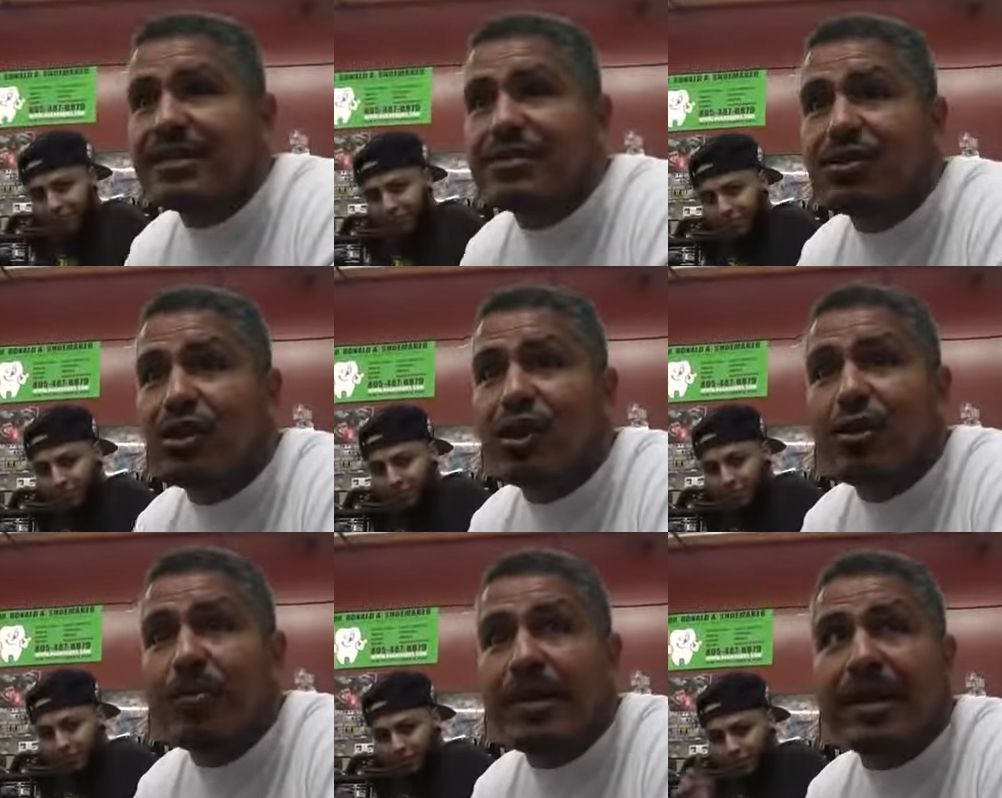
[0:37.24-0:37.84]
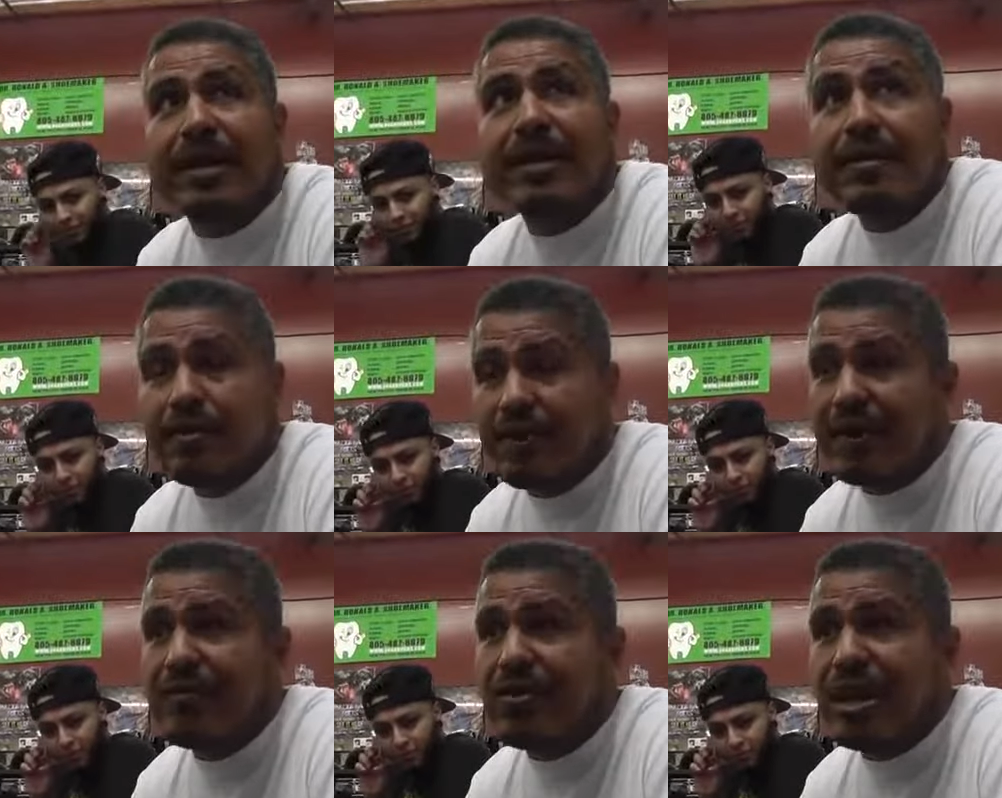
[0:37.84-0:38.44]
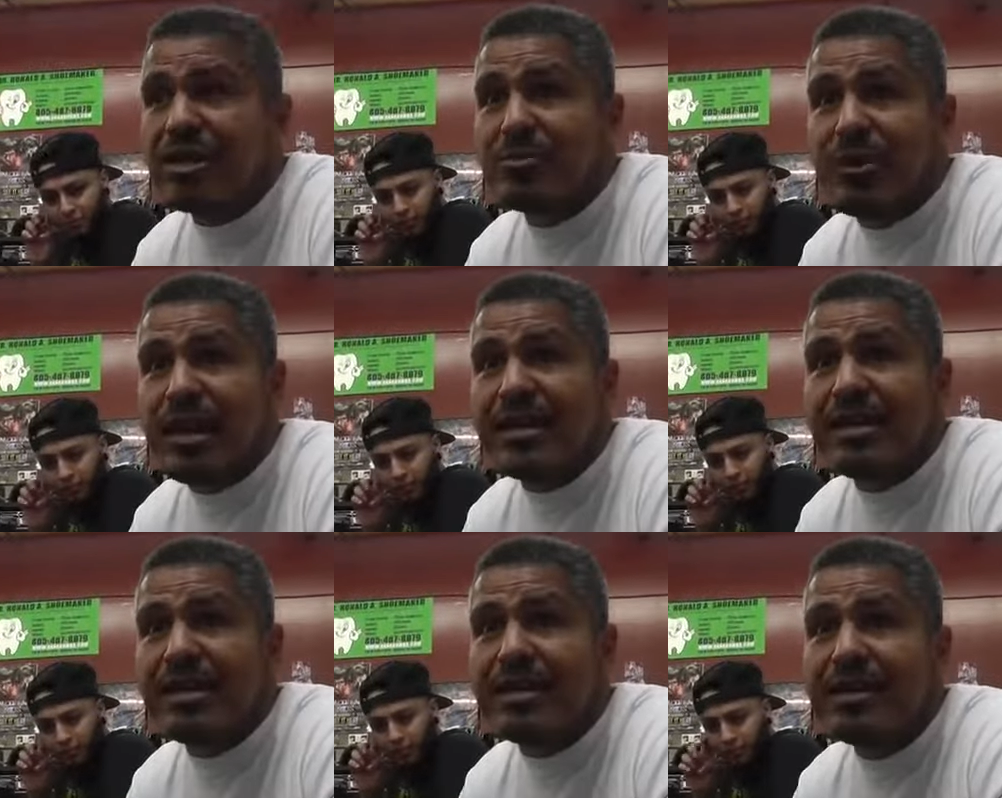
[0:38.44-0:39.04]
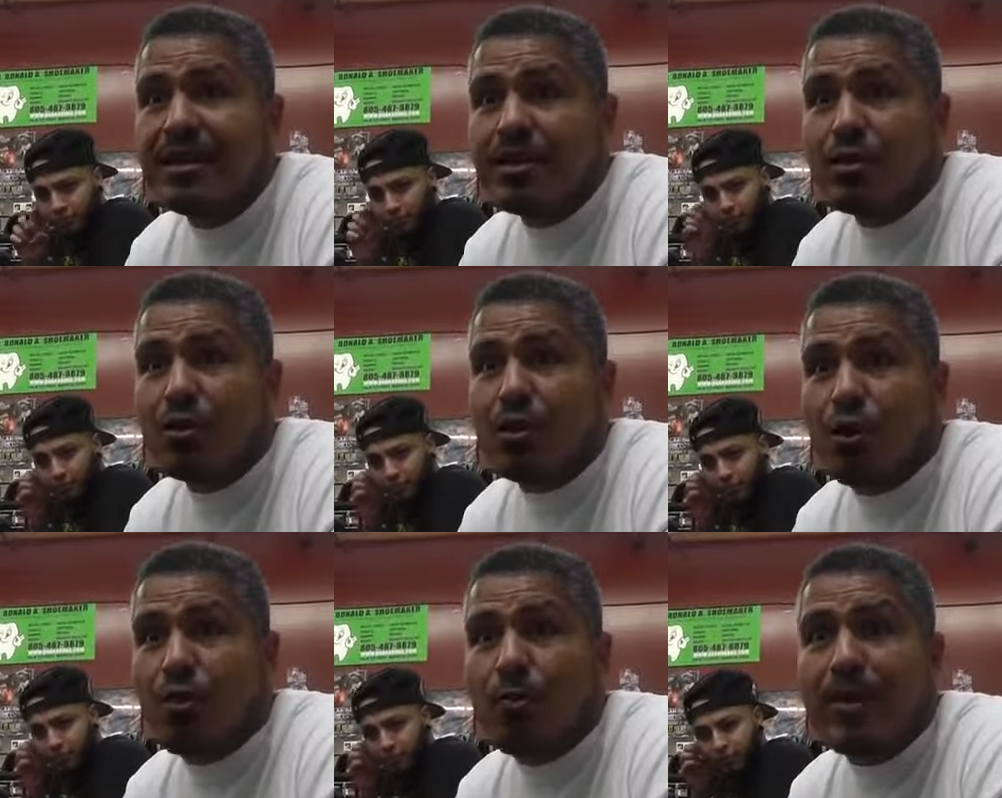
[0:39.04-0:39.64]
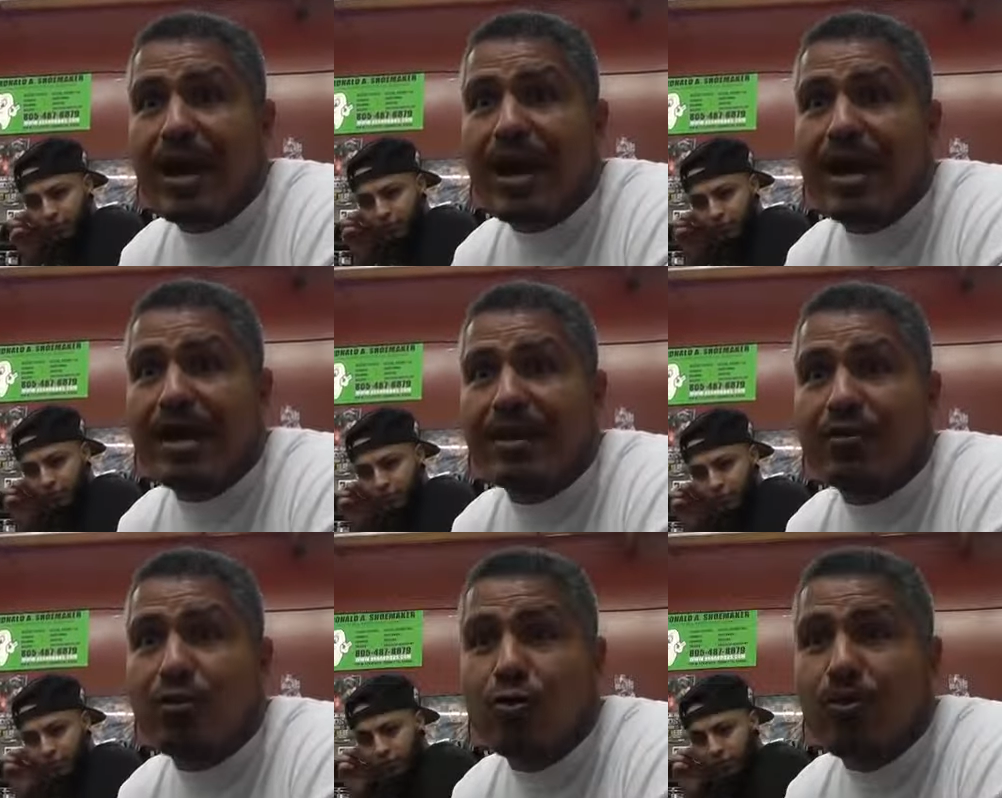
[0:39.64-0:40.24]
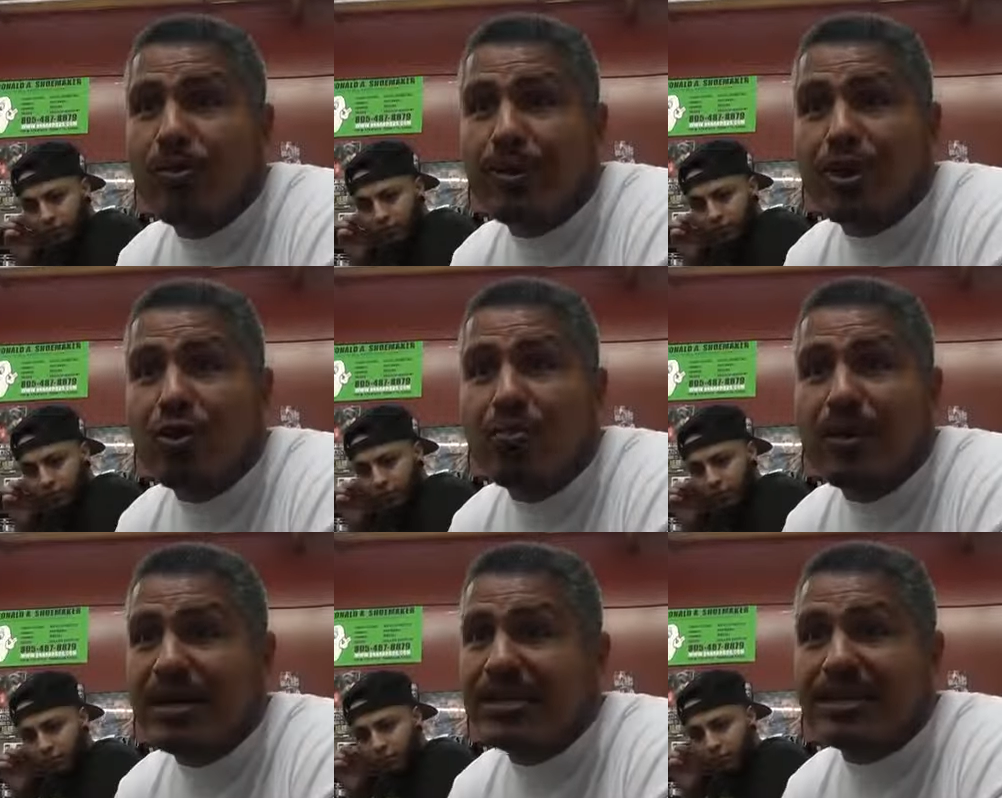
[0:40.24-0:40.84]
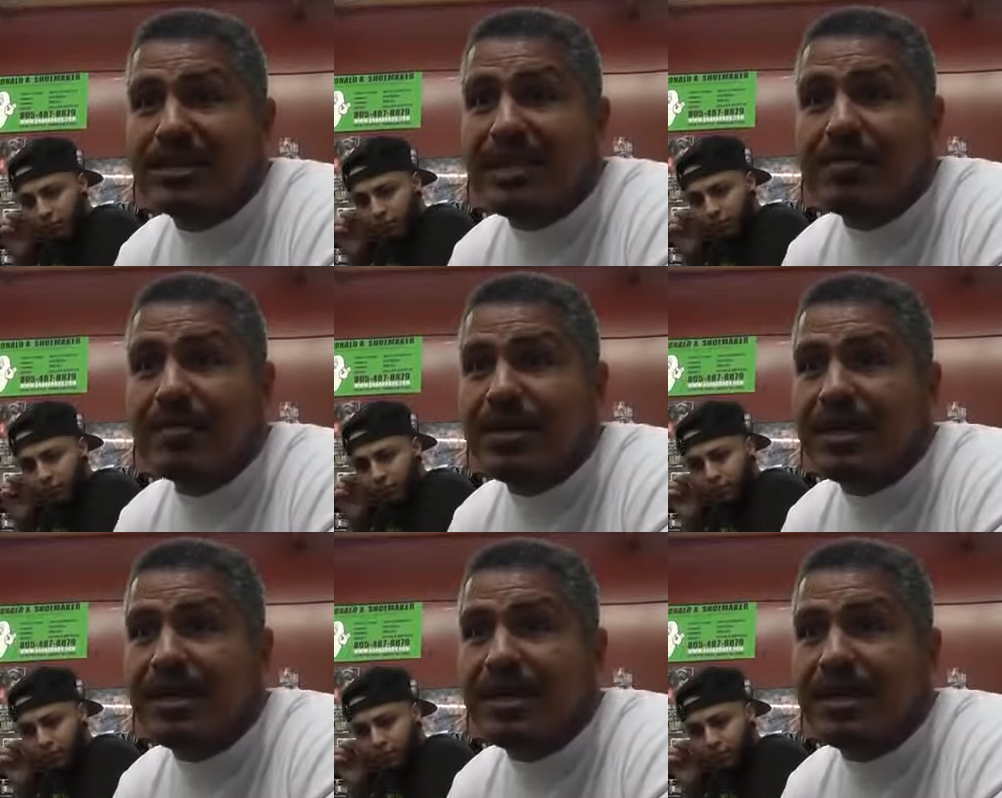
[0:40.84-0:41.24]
Speaker 1: is Colombian, but if you ask Brandon, Colombia and Cuba is the same